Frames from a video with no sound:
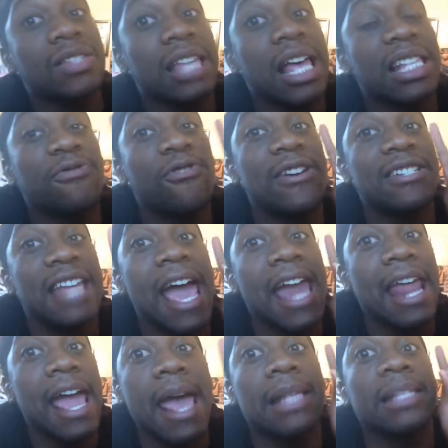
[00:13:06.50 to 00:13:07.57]
stands for
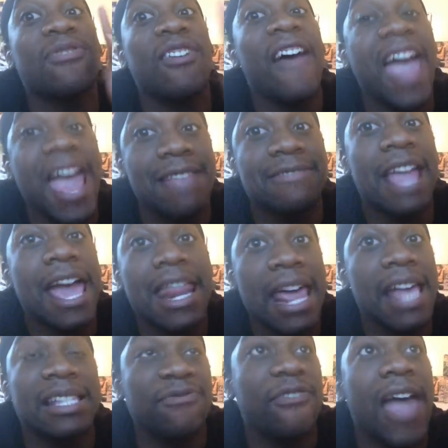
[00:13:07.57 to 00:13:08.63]
that ass fat, that
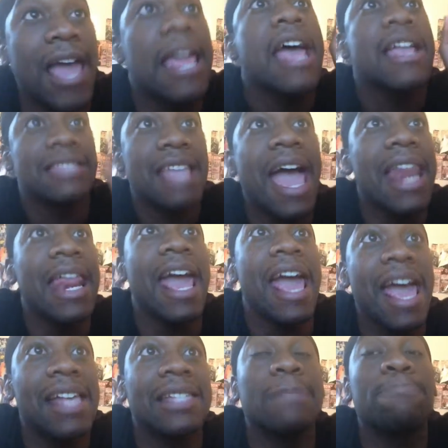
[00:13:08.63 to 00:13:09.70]

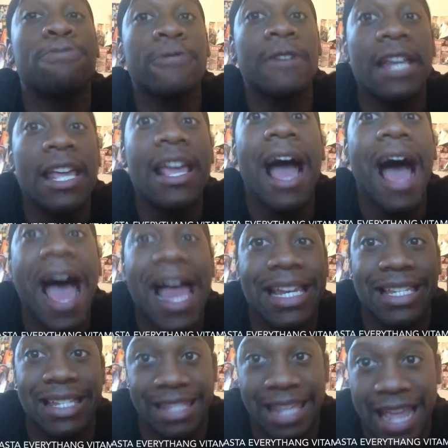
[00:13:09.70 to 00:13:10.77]
ass pretty hot
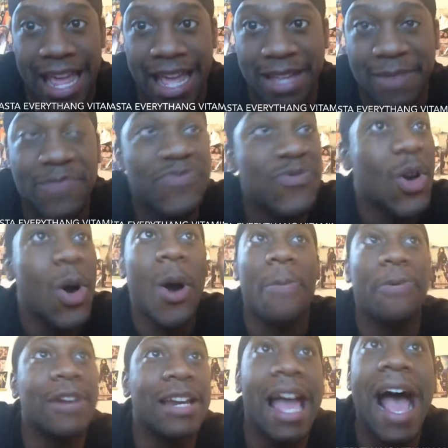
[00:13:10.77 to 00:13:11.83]
and thick, or
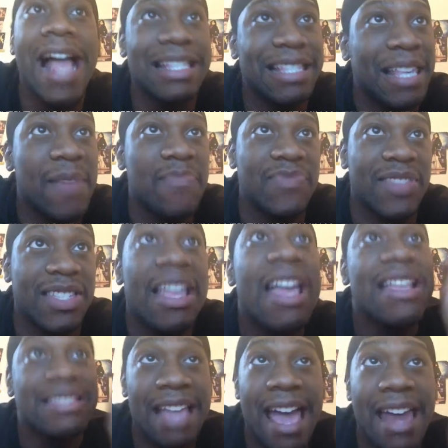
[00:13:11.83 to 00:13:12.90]
pretty hot and tempting,
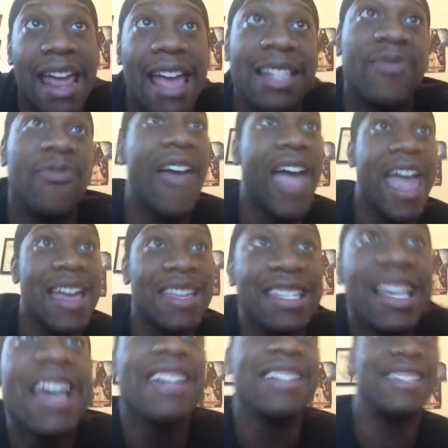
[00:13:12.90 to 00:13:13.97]
that ass fat,
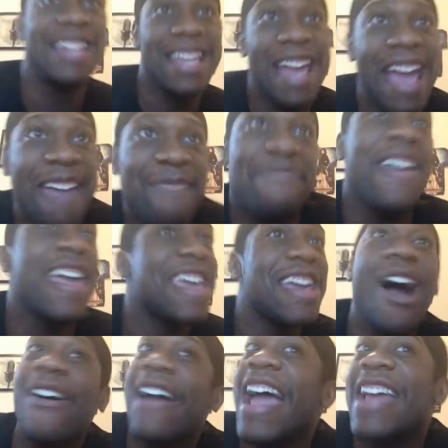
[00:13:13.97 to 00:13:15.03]
DAP.
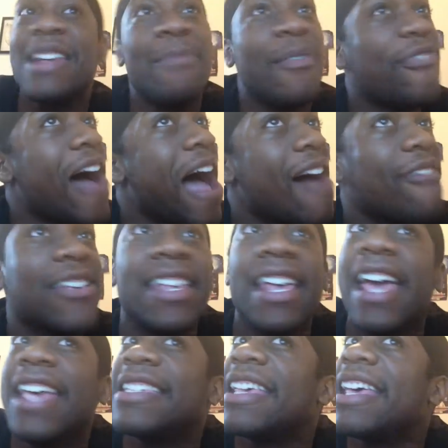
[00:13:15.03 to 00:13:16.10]
Okay, number 5
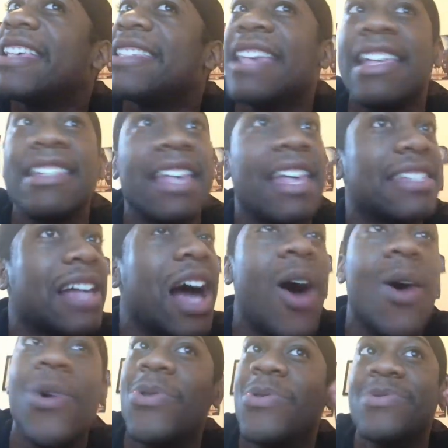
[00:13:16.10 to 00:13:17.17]
is
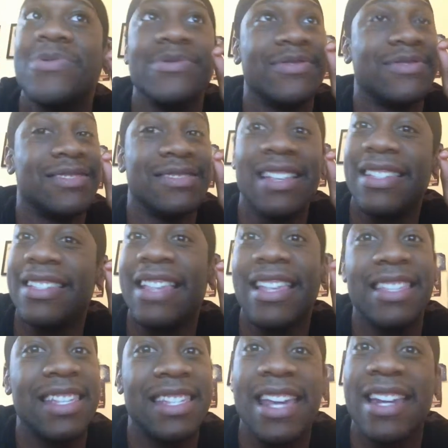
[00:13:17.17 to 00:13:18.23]
cold. Let's
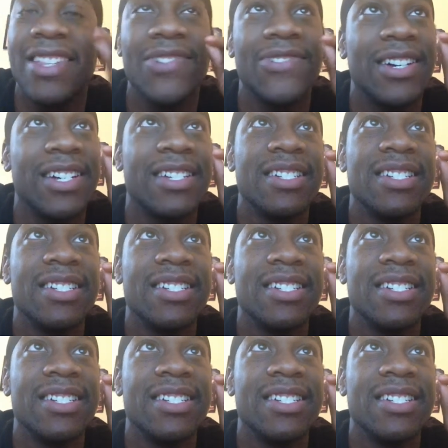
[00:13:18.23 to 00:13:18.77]
get into it.